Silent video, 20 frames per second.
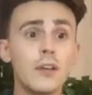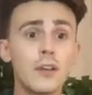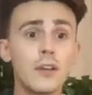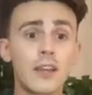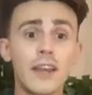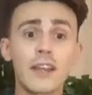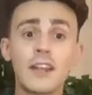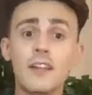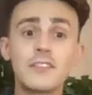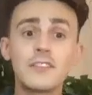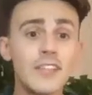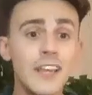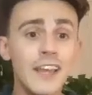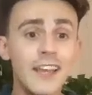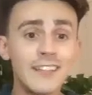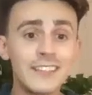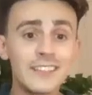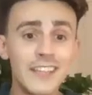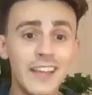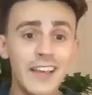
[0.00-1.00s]
kind of
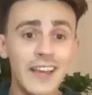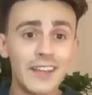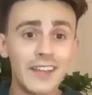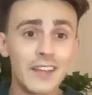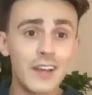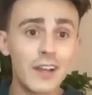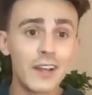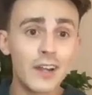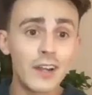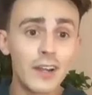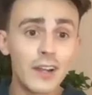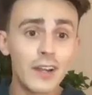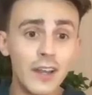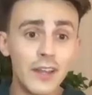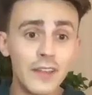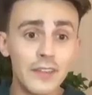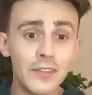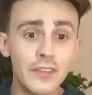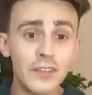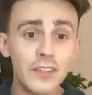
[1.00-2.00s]
tent at
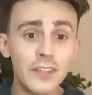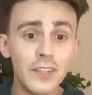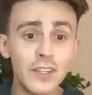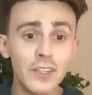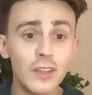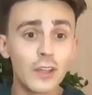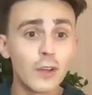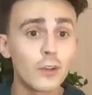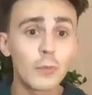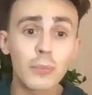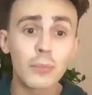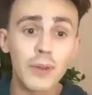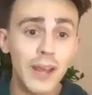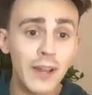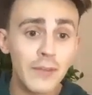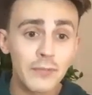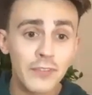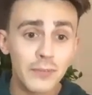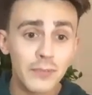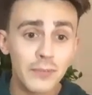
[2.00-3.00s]
the local
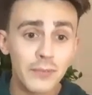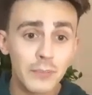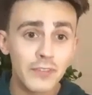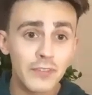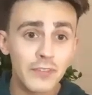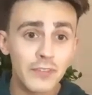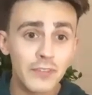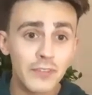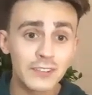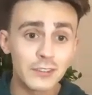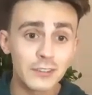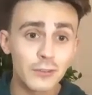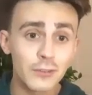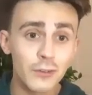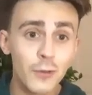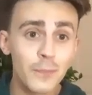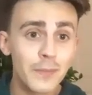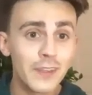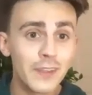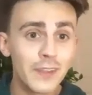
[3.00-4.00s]
Pride
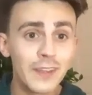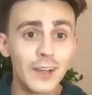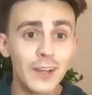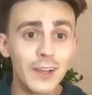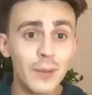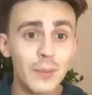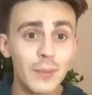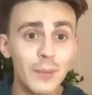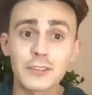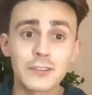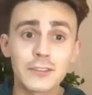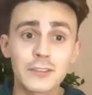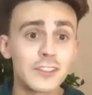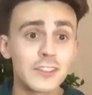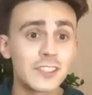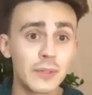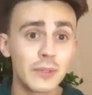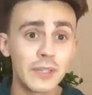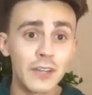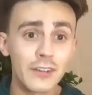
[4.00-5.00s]
festival, and that was the first
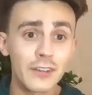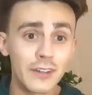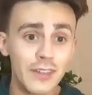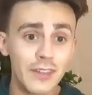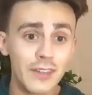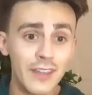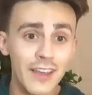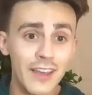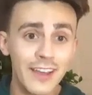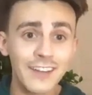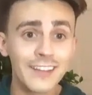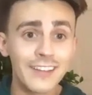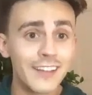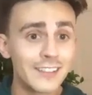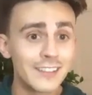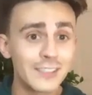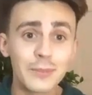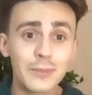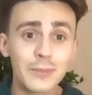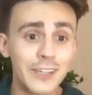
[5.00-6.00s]
time we'd ever done that, and
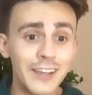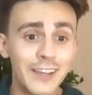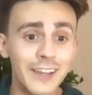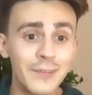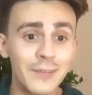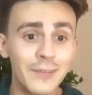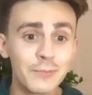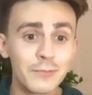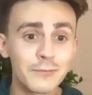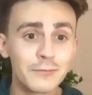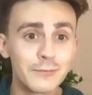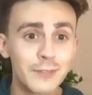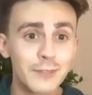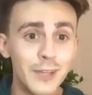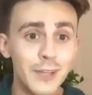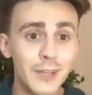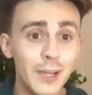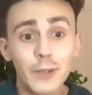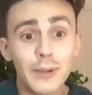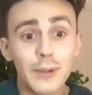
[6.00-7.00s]
that's something
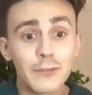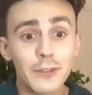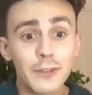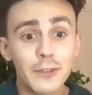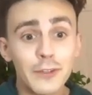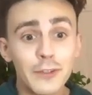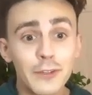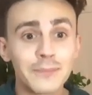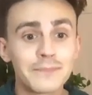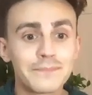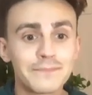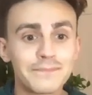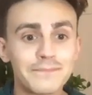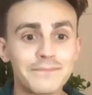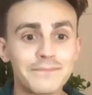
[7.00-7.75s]
I'm really proud of doing.